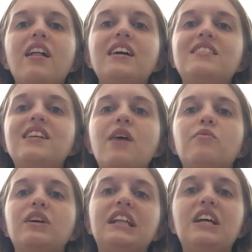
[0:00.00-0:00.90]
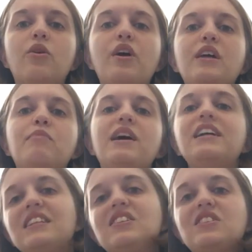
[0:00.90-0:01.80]
It's not really annoying, but
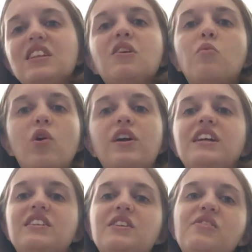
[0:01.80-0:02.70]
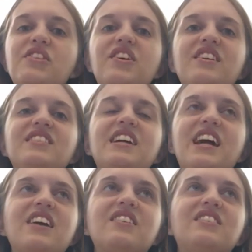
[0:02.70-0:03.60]
it's just a little warning to you that there is a
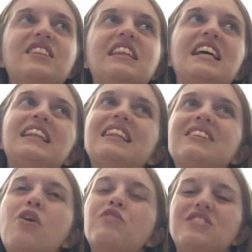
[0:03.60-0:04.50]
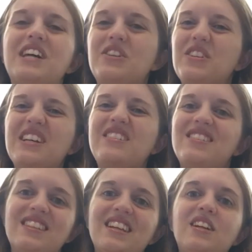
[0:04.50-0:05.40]
character that they over-sexualize
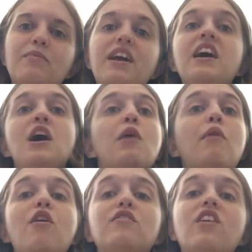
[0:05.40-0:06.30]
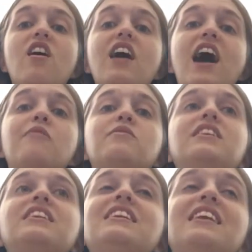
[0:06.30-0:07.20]
just a little bit. But overall, I
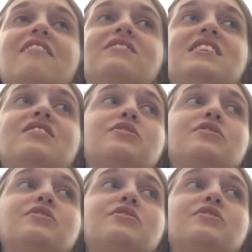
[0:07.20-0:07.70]
really loved it.